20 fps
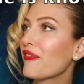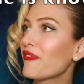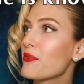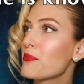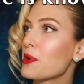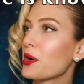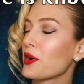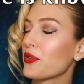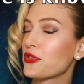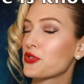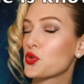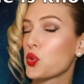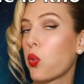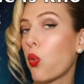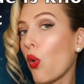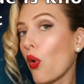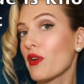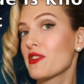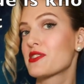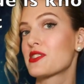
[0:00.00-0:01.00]
from Earth
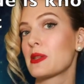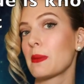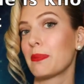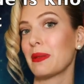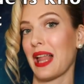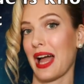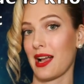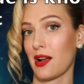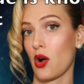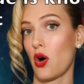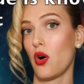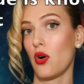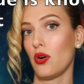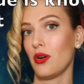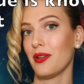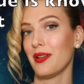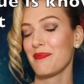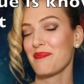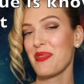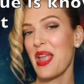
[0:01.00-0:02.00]
towards the black
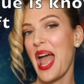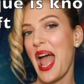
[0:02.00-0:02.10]
hole.